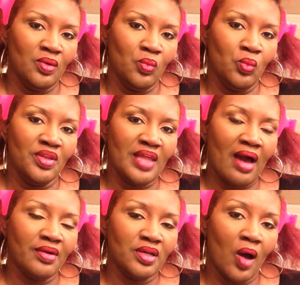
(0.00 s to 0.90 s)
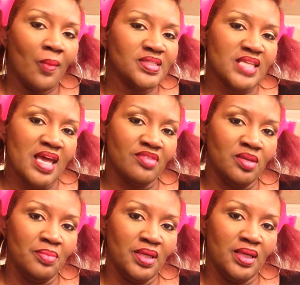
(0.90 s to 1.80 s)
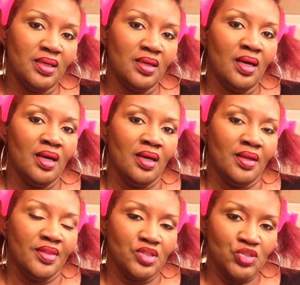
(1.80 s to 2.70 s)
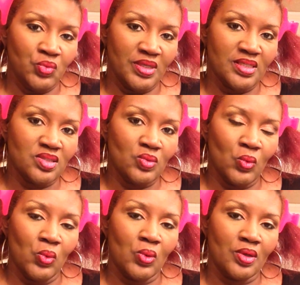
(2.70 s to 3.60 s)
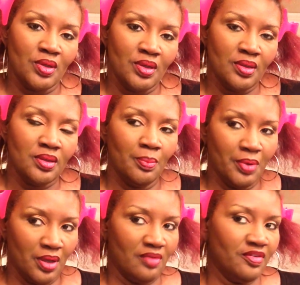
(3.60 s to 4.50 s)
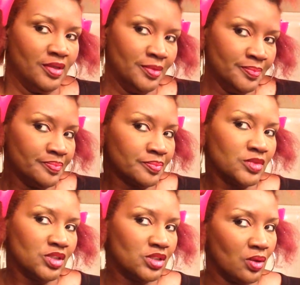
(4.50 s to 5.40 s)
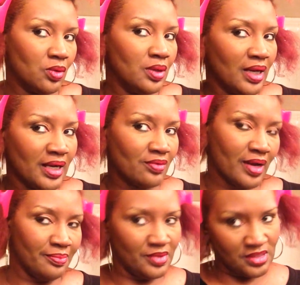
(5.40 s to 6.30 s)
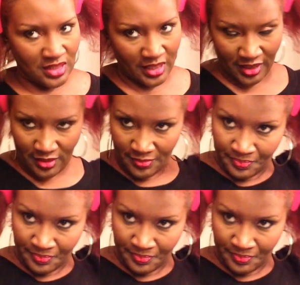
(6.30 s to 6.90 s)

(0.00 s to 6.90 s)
without it always having to be the twist or the puff. So I grabbed this hair